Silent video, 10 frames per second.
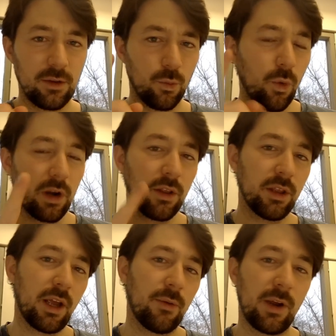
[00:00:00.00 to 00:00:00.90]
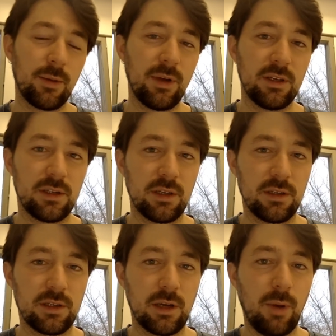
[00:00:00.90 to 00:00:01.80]
One other thing I recommend is to
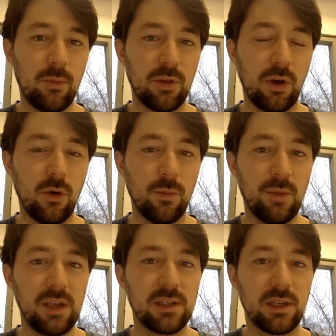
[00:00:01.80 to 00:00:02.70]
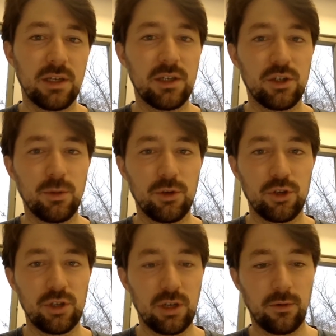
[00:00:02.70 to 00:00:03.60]
come up with a home base and a
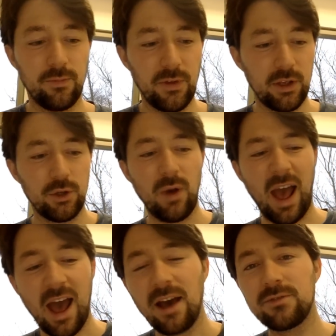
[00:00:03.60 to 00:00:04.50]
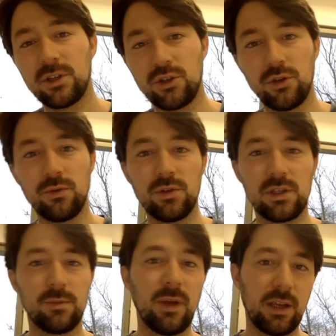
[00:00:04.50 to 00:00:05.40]
distribution channel. You have to choose
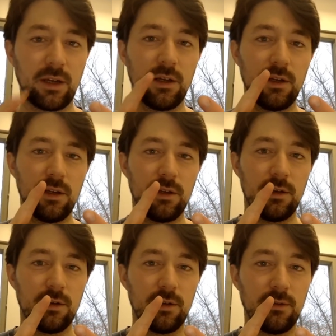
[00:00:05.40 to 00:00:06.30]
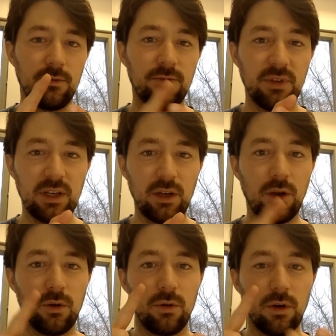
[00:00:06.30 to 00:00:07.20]
to make
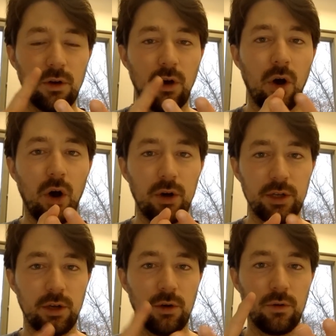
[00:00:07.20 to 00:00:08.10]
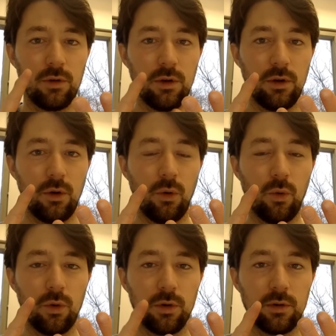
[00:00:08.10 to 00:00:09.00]
video, audio,
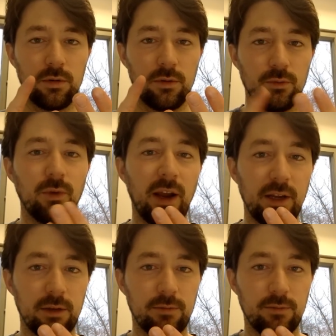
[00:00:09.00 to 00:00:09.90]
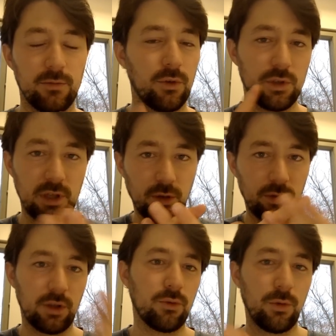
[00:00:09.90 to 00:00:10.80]
or writing. Those are the
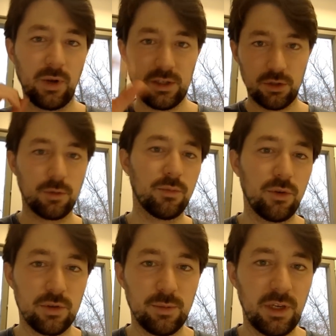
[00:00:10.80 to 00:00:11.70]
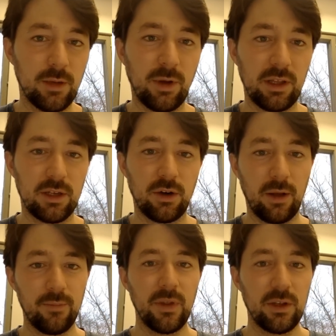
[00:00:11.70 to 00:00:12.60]
only three ways you can produce medium on the internet.